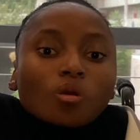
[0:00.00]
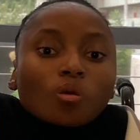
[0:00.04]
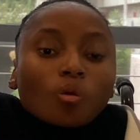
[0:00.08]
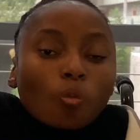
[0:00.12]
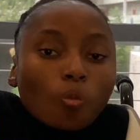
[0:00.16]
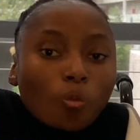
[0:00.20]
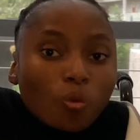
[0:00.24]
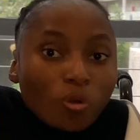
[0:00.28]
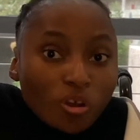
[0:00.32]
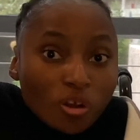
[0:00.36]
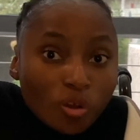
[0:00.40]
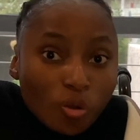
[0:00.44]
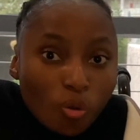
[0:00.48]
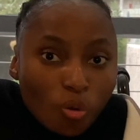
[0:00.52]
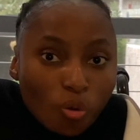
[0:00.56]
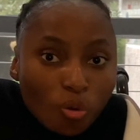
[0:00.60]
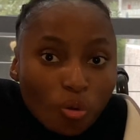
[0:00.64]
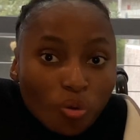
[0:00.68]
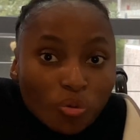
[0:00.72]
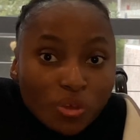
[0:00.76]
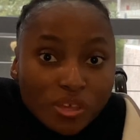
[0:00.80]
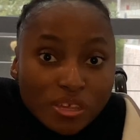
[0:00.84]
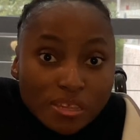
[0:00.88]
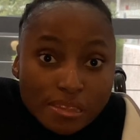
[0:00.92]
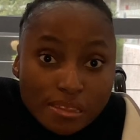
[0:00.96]
were
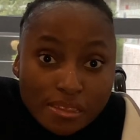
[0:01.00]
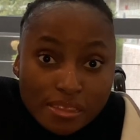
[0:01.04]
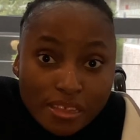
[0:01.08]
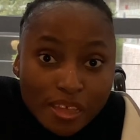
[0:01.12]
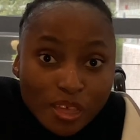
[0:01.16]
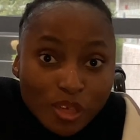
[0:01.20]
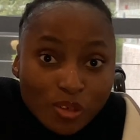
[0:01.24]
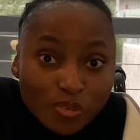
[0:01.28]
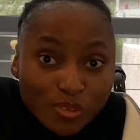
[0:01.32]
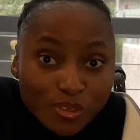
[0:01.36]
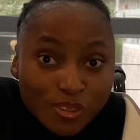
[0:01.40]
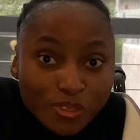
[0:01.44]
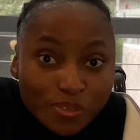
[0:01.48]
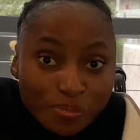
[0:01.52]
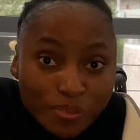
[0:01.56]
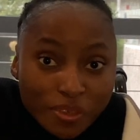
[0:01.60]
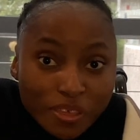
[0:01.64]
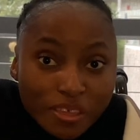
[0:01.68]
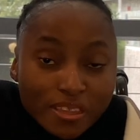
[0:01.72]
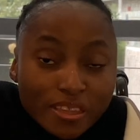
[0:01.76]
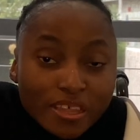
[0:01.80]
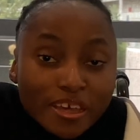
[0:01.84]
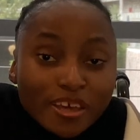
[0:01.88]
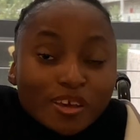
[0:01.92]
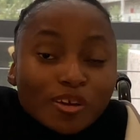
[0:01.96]
always there with
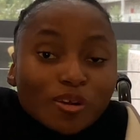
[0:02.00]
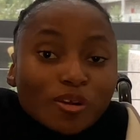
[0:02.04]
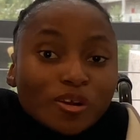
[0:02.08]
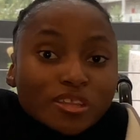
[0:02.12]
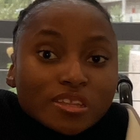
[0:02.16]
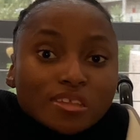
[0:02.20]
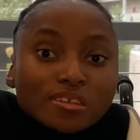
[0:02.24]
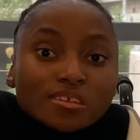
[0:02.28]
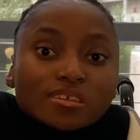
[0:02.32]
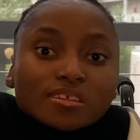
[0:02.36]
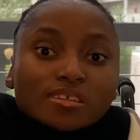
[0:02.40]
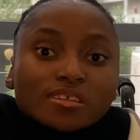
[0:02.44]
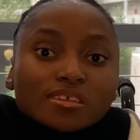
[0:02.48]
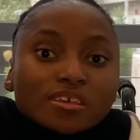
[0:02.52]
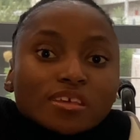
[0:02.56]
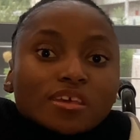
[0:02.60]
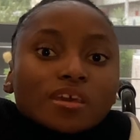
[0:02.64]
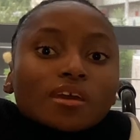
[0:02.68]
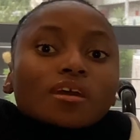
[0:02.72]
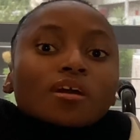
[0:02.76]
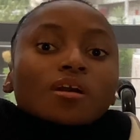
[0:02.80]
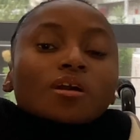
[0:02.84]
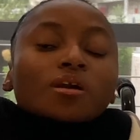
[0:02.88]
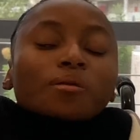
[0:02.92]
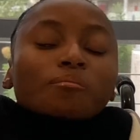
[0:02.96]
me, like honestly,
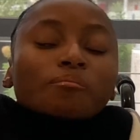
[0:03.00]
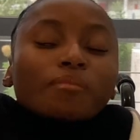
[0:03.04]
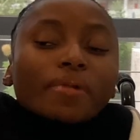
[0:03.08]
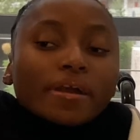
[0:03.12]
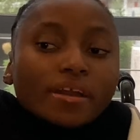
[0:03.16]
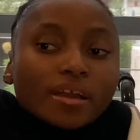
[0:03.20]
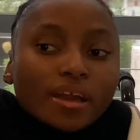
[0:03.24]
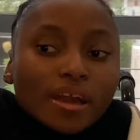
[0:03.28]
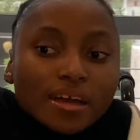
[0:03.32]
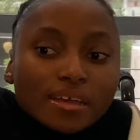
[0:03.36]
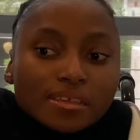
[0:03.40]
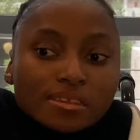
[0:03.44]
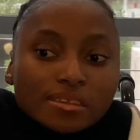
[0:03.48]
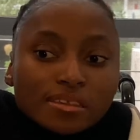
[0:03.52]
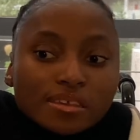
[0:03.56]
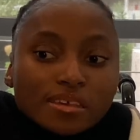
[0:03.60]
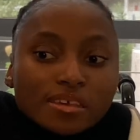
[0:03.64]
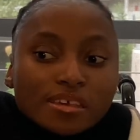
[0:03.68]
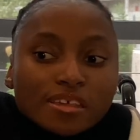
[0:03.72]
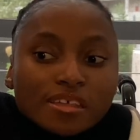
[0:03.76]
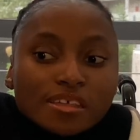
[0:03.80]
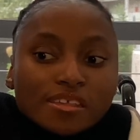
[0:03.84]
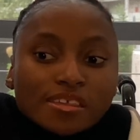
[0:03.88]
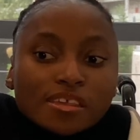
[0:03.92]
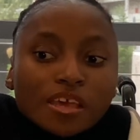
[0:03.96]
my
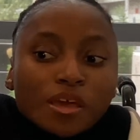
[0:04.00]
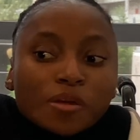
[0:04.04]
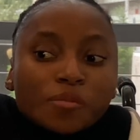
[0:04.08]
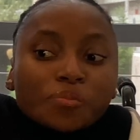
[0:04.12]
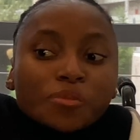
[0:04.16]
cousins.